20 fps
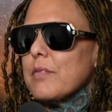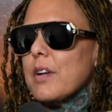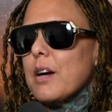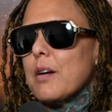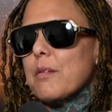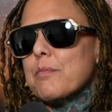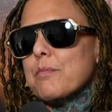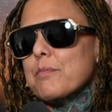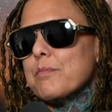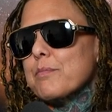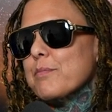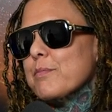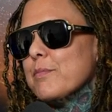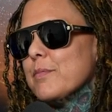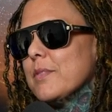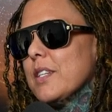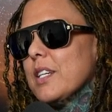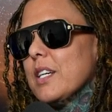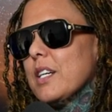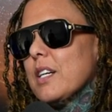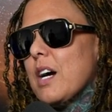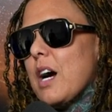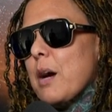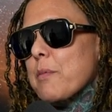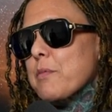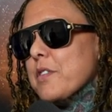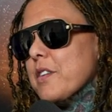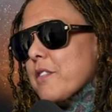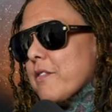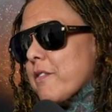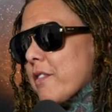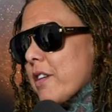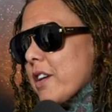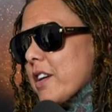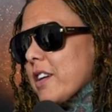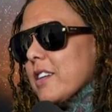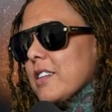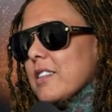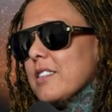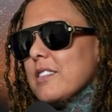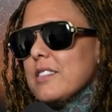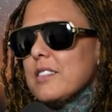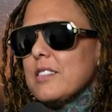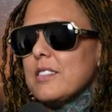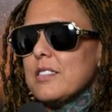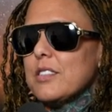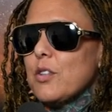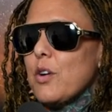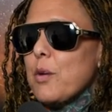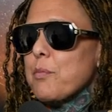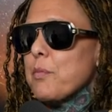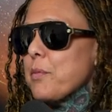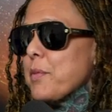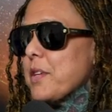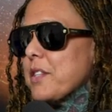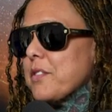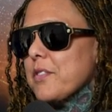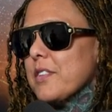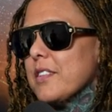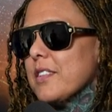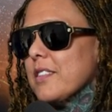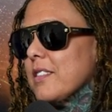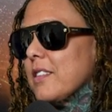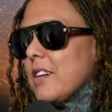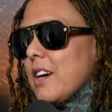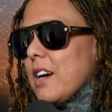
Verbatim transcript: I'm, I'm different, so I'm a misfit.